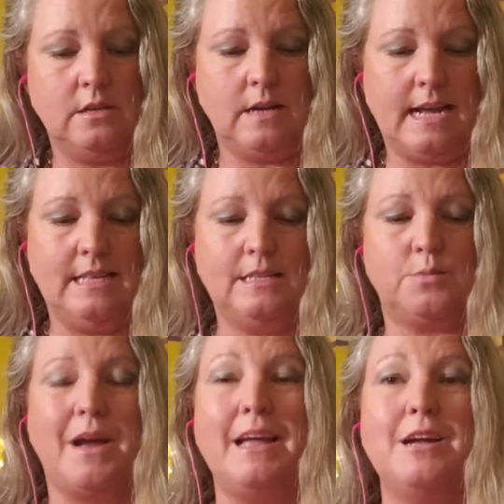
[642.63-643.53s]
and it's
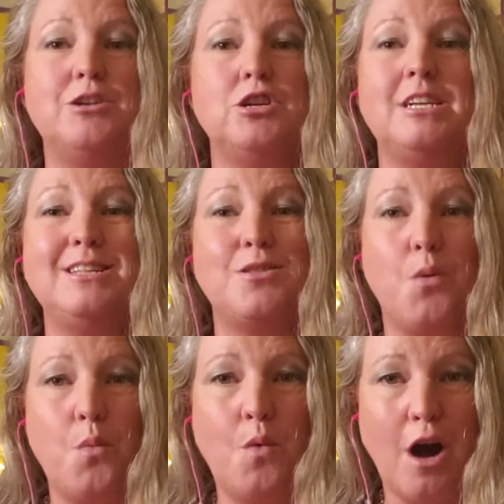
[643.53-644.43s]
right underneath the
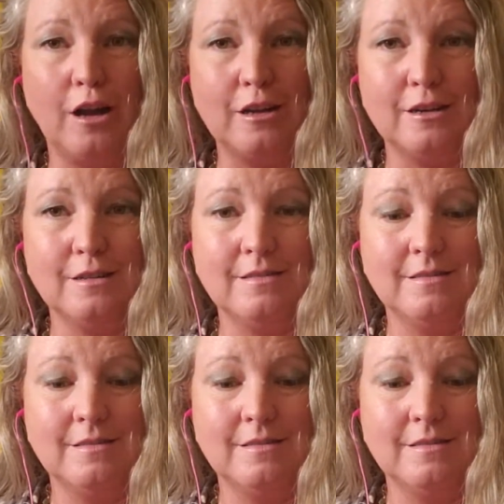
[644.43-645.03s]
water.